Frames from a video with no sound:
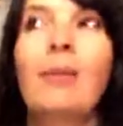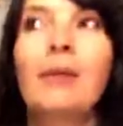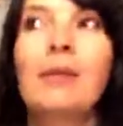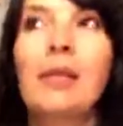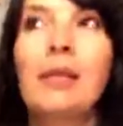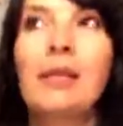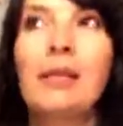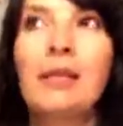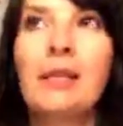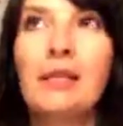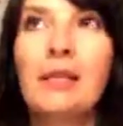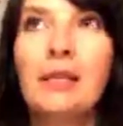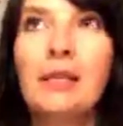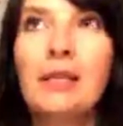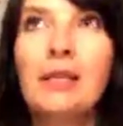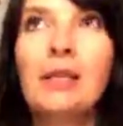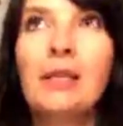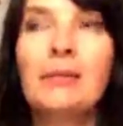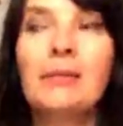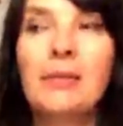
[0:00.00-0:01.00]
But I
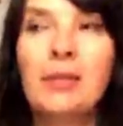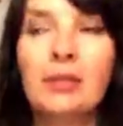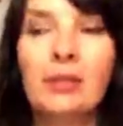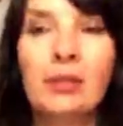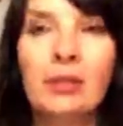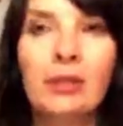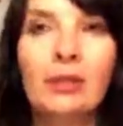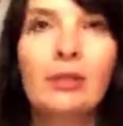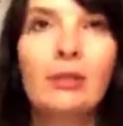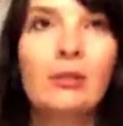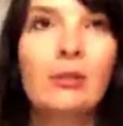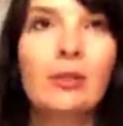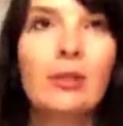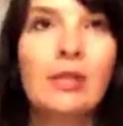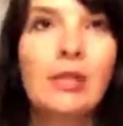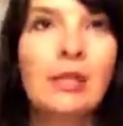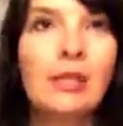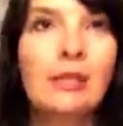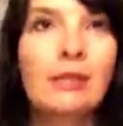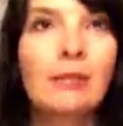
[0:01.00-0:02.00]
think I'm starting to
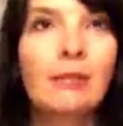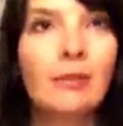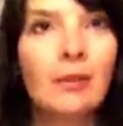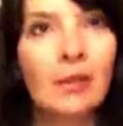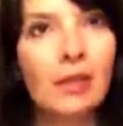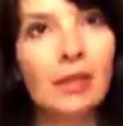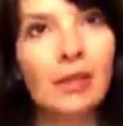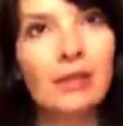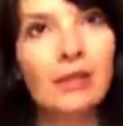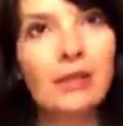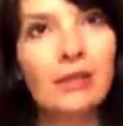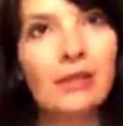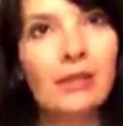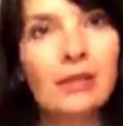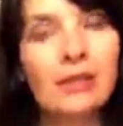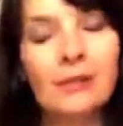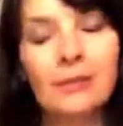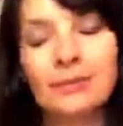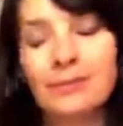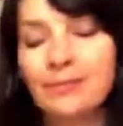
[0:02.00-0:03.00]
see some
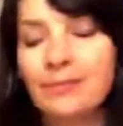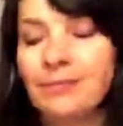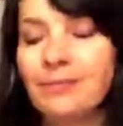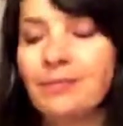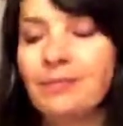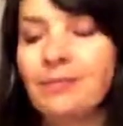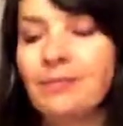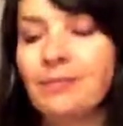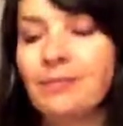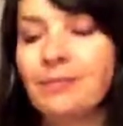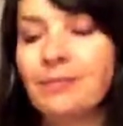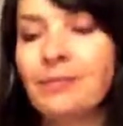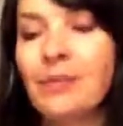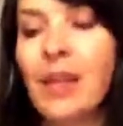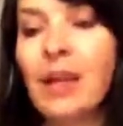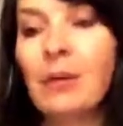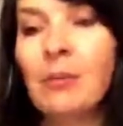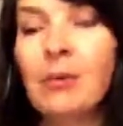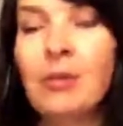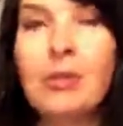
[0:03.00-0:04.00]
things.
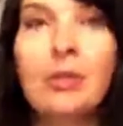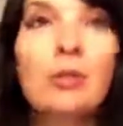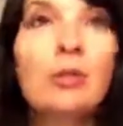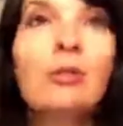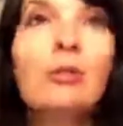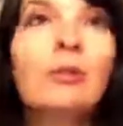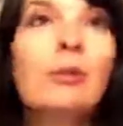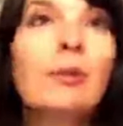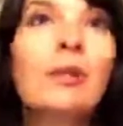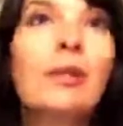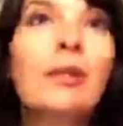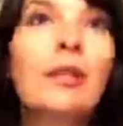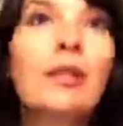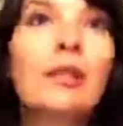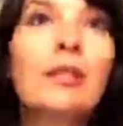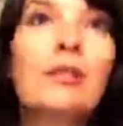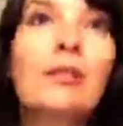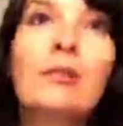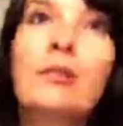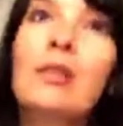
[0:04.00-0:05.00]
Now, what to do with the
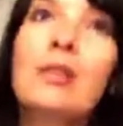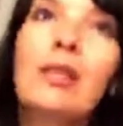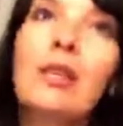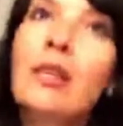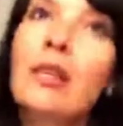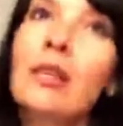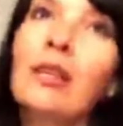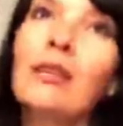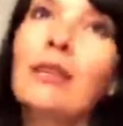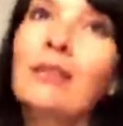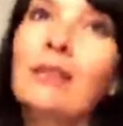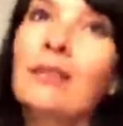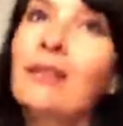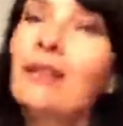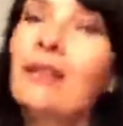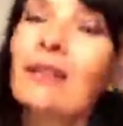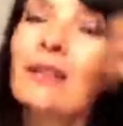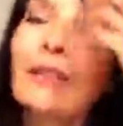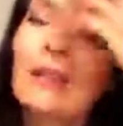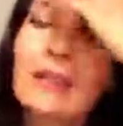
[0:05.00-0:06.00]
things you see,
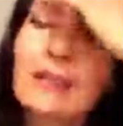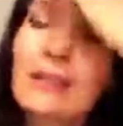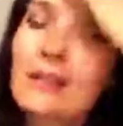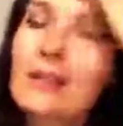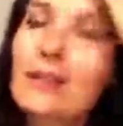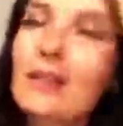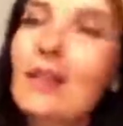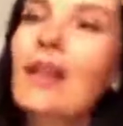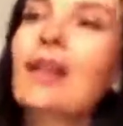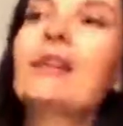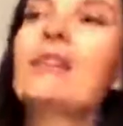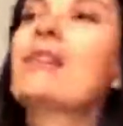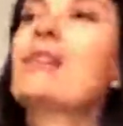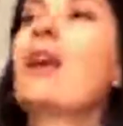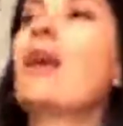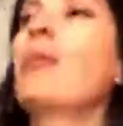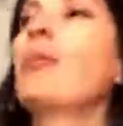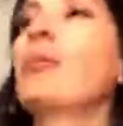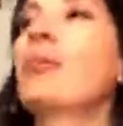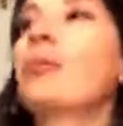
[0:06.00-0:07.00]
then that's the next
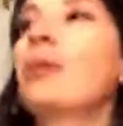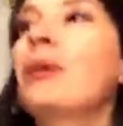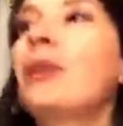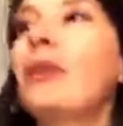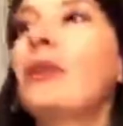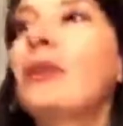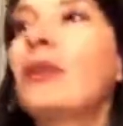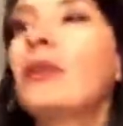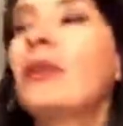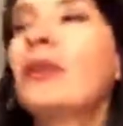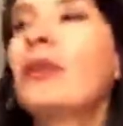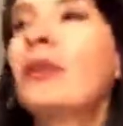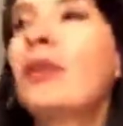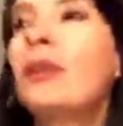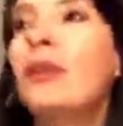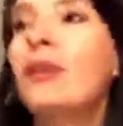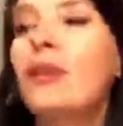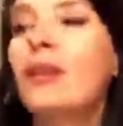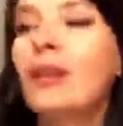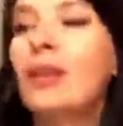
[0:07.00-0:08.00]
step in
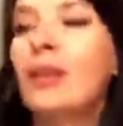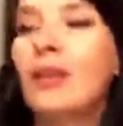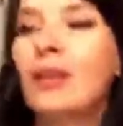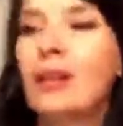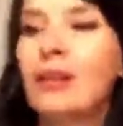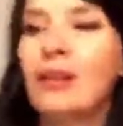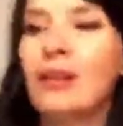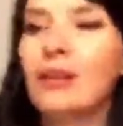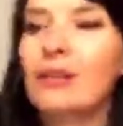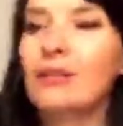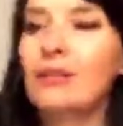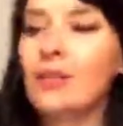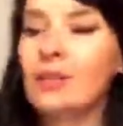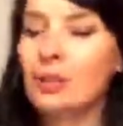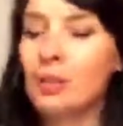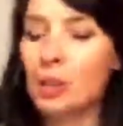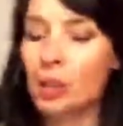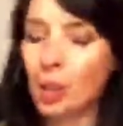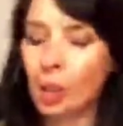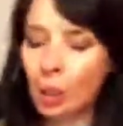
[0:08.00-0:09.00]
the
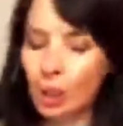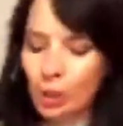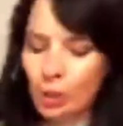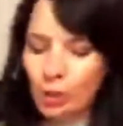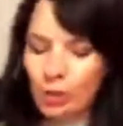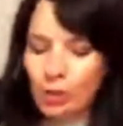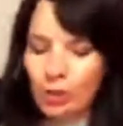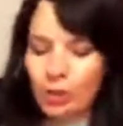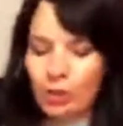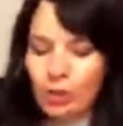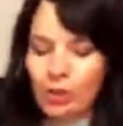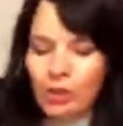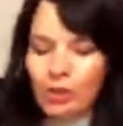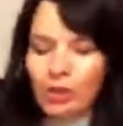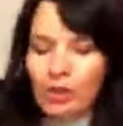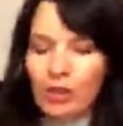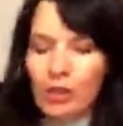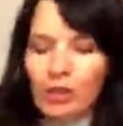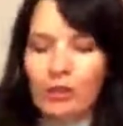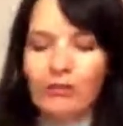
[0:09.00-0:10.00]
adventure
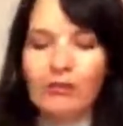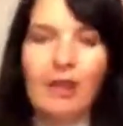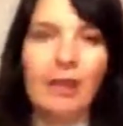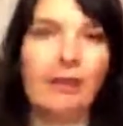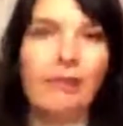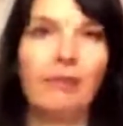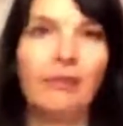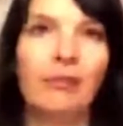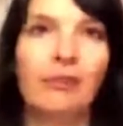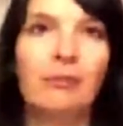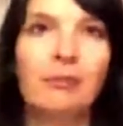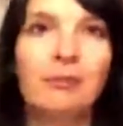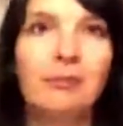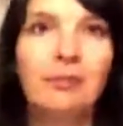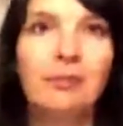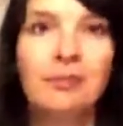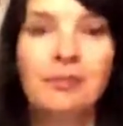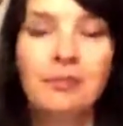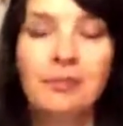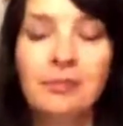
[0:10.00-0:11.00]
of life.
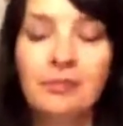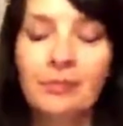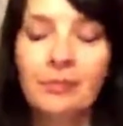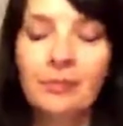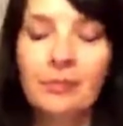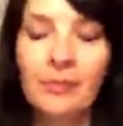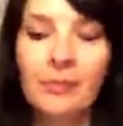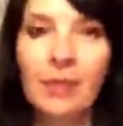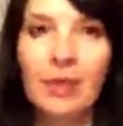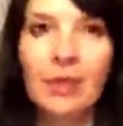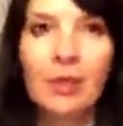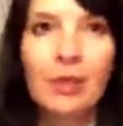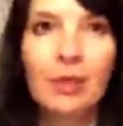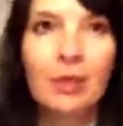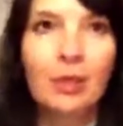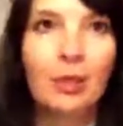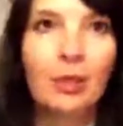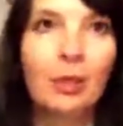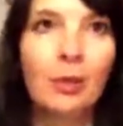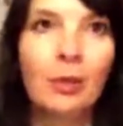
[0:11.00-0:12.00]

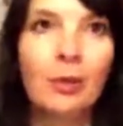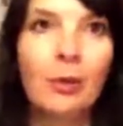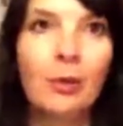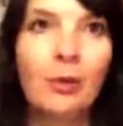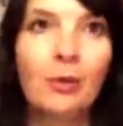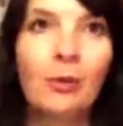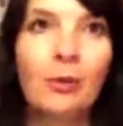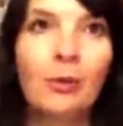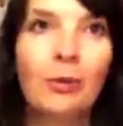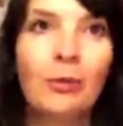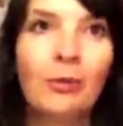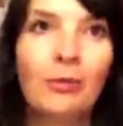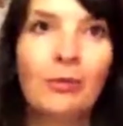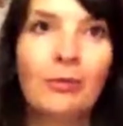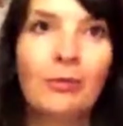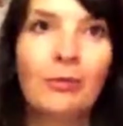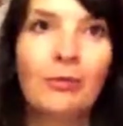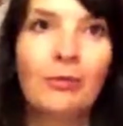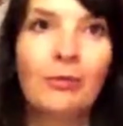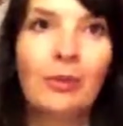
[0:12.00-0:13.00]
So,
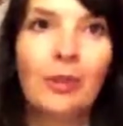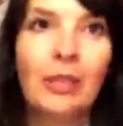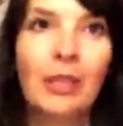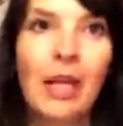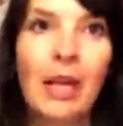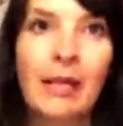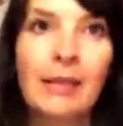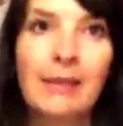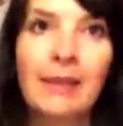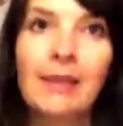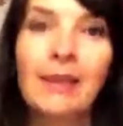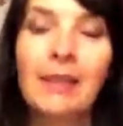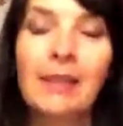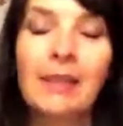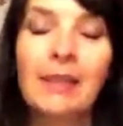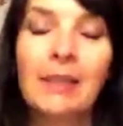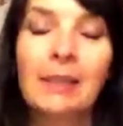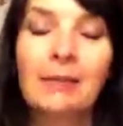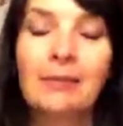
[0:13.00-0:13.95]
we shall see.